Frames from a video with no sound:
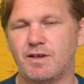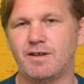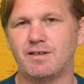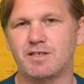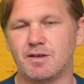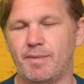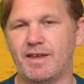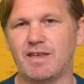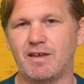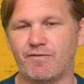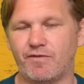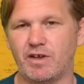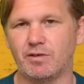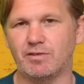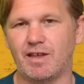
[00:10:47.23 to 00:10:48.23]
to make it
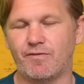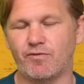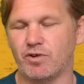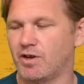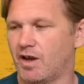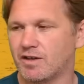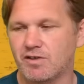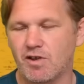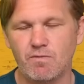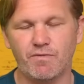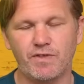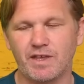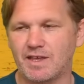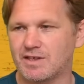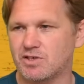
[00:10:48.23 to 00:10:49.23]
feel different. I don't
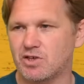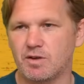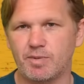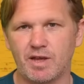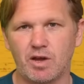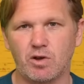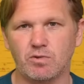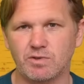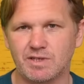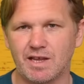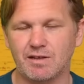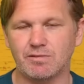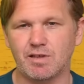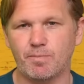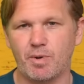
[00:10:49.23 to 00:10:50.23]
think it's going to be a
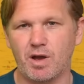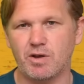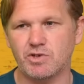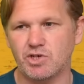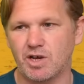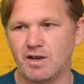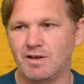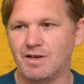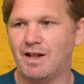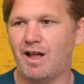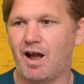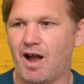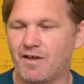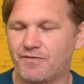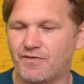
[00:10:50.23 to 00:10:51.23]
wholesale departure.
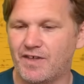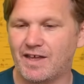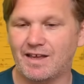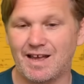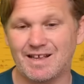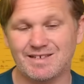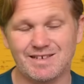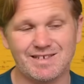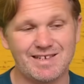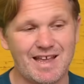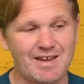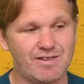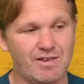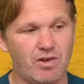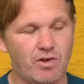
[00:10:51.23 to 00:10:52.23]
I think, as I
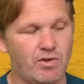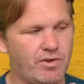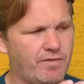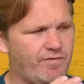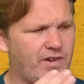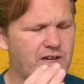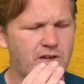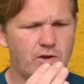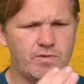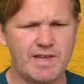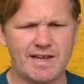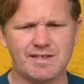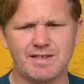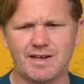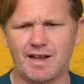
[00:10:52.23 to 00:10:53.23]
said on a video
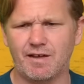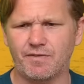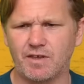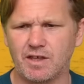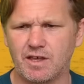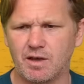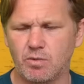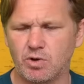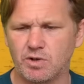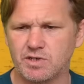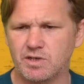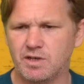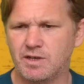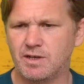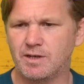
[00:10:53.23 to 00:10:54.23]
yesterday, I think it was,
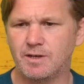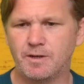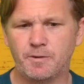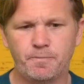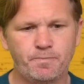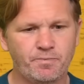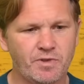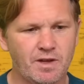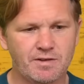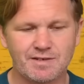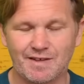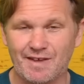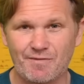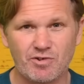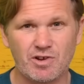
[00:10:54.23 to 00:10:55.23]
South
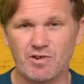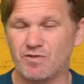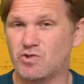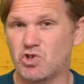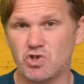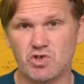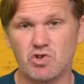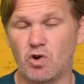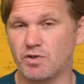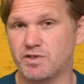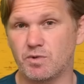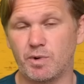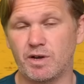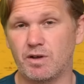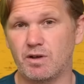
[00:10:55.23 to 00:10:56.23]
Africa have just got to
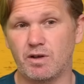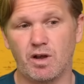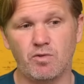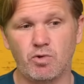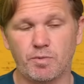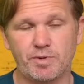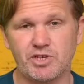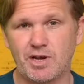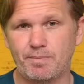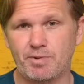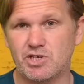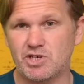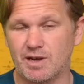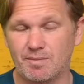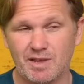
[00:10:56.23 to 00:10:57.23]
win a Rugby
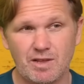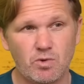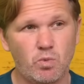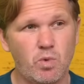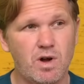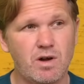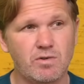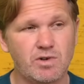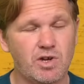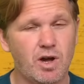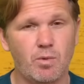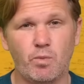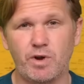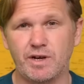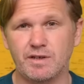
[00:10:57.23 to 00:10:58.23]
Championship. They're the World
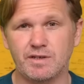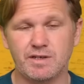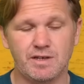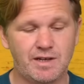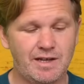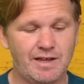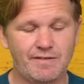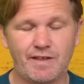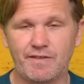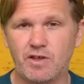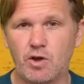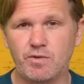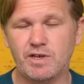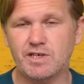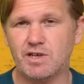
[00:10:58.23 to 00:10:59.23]
Cup winners. They're the
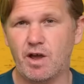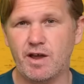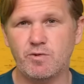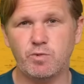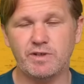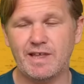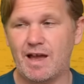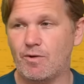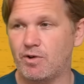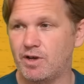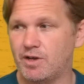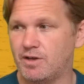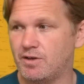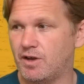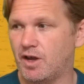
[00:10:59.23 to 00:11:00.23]
only side without
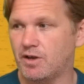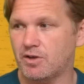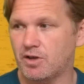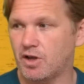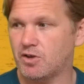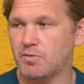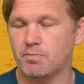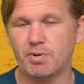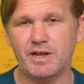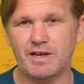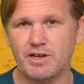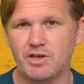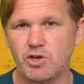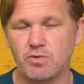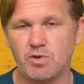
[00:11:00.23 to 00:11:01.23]
a completely
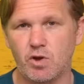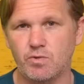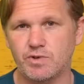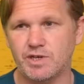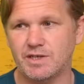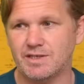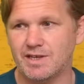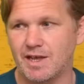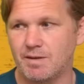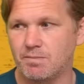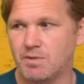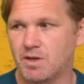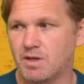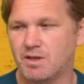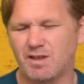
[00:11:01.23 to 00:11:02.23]
coaching team.
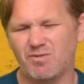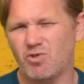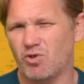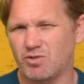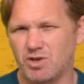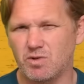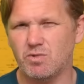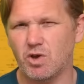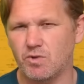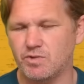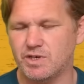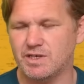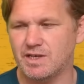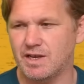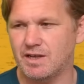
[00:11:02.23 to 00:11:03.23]
They've got new
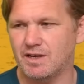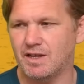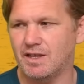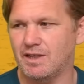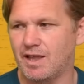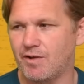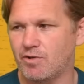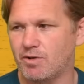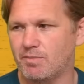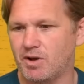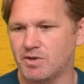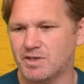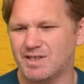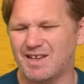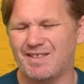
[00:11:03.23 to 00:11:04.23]
coaches in there and
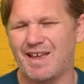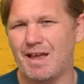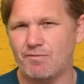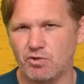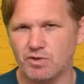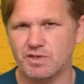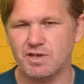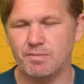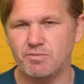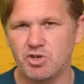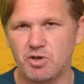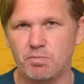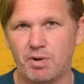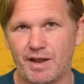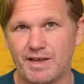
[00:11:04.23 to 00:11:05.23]
amongst it. They have got some new
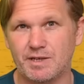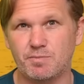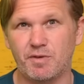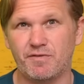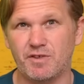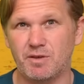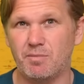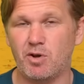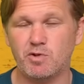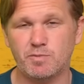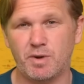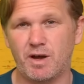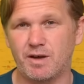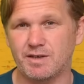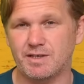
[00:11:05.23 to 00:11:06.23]
players, but for the most
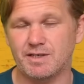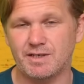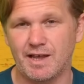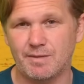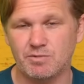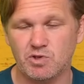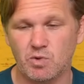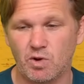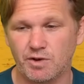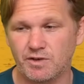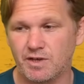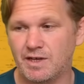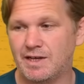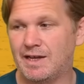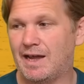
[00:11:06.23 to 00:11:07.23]
part, it's the same squad.
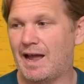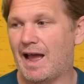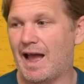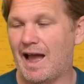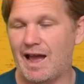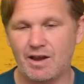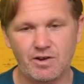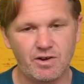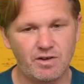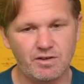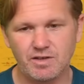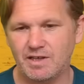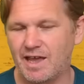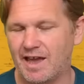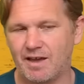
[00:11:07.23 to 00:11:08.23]
And
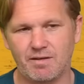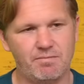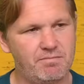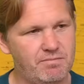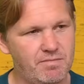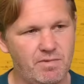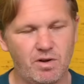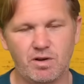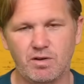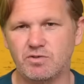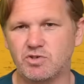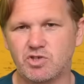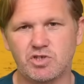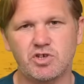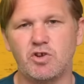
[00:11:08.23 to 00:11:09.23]
yeah,
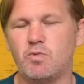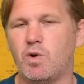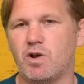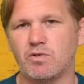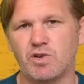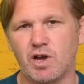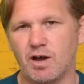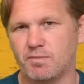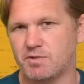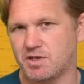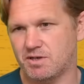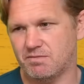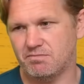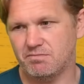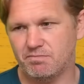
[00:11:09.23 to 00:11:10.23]
two World Cups,
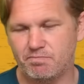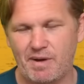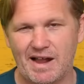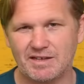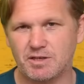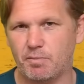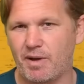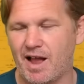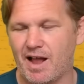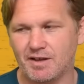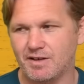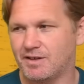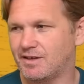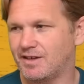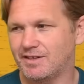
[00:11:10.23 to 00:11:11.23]
back to back,
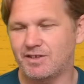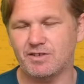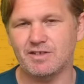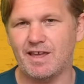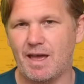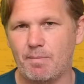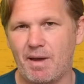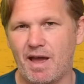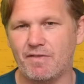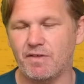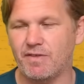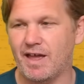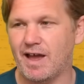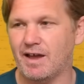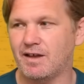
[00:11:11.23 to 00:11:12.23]
doesn't get better than
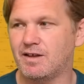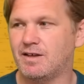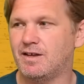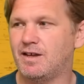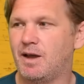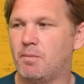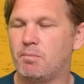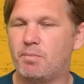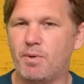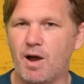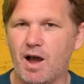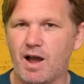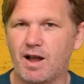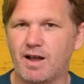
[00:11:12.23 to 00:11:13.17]
that. But